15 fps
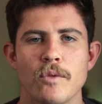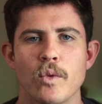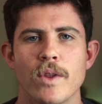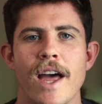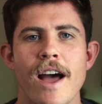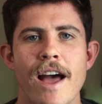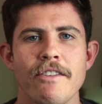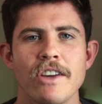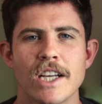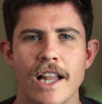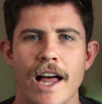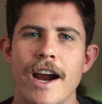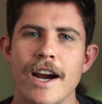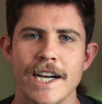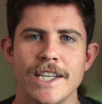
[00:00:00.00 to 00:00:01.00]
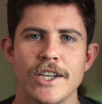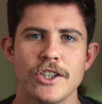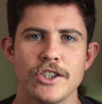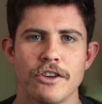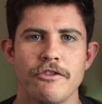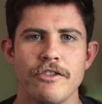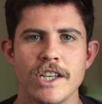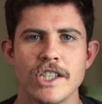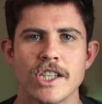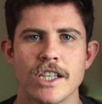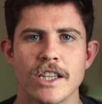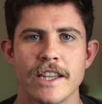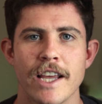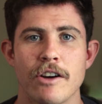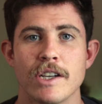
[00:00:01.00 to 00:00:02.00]
Without having clarity on your
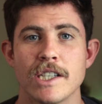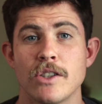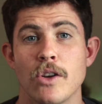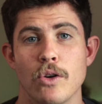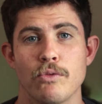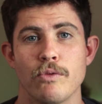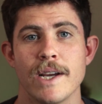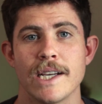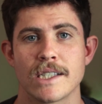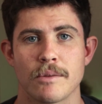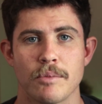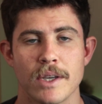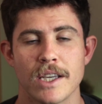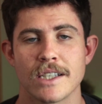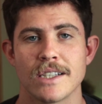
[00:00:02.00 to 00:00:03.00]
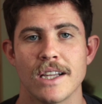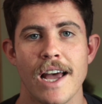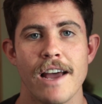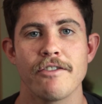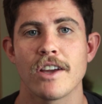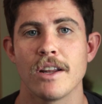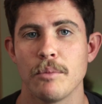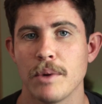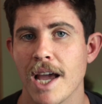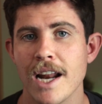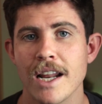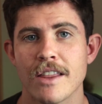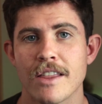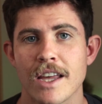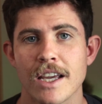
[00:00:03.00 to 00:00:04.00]
vision, there is no risk because life can be
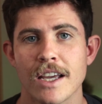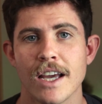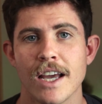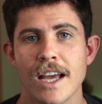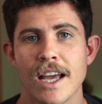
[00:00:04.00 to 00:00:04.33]
anything.